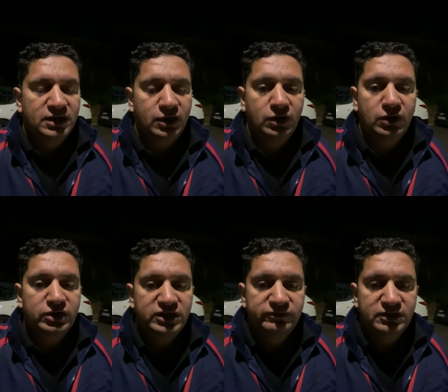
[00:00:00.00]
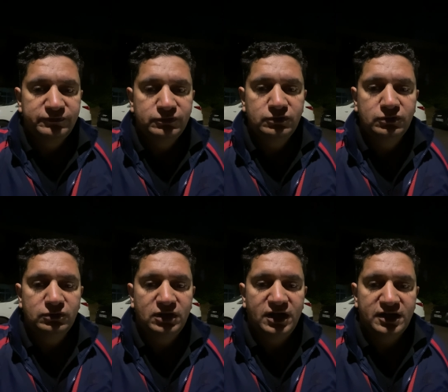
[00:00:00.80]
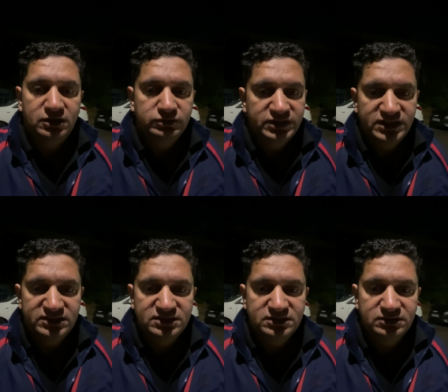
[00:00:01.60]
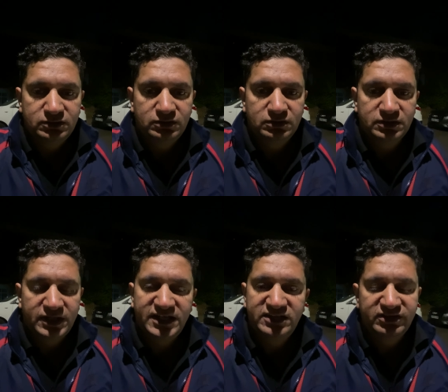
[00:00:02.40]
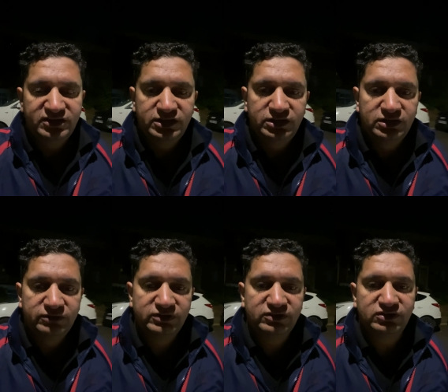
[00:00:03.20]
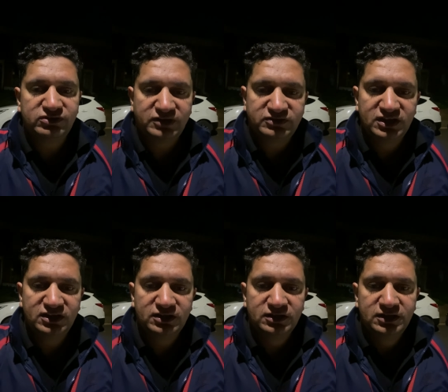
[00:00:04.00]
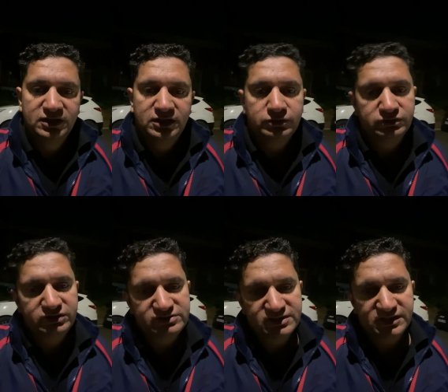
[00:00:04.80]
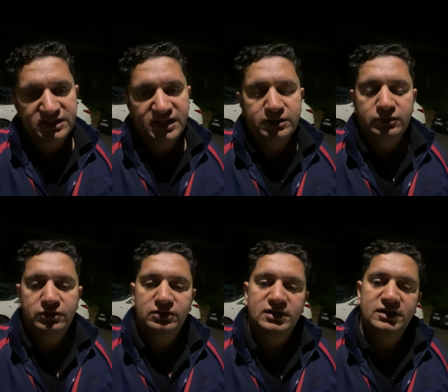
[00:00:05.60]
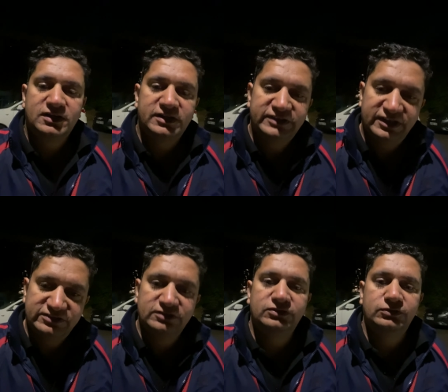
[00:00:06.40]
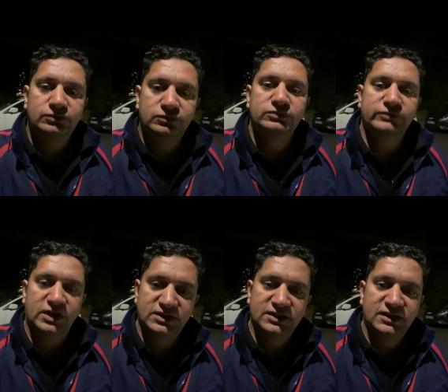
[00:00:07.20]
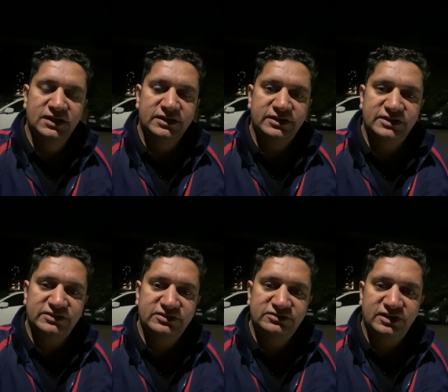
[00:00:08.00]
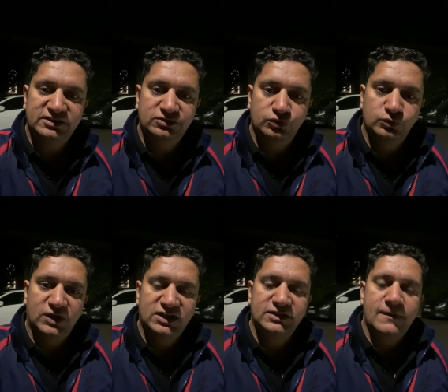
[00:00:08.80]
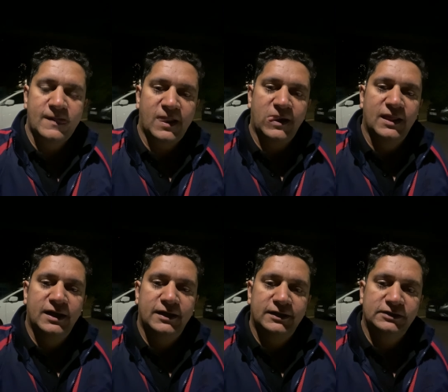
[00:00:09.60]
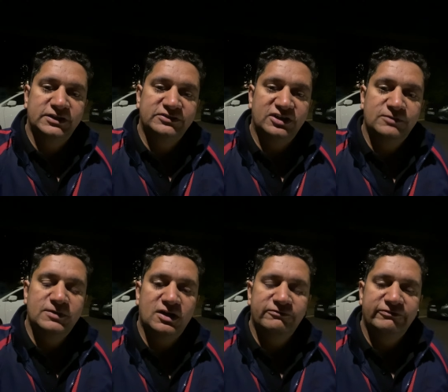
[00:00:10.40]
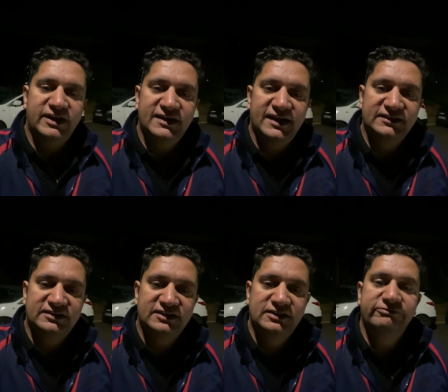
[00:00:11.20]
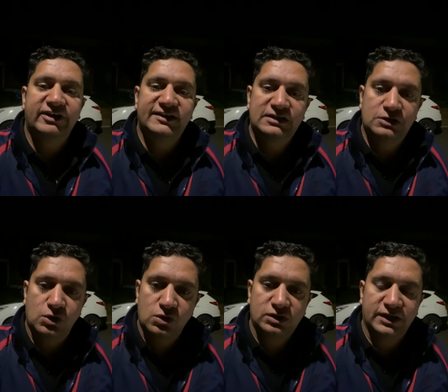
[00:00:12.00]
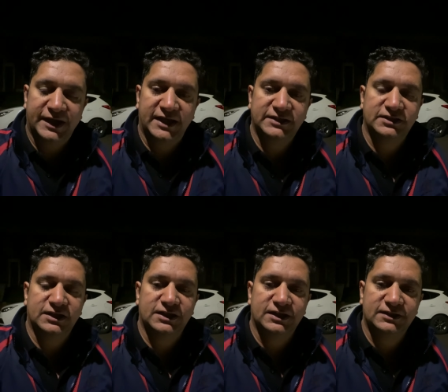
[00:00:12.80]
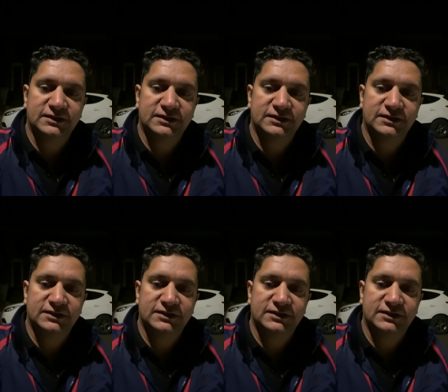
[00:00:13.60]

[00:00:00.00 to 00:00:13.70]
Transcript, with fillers: or even if you go around it or any journey which is touching to this london egg or congestion zone 1 congestion charge zone 1 uh, the journey become very lengthy very long and uh,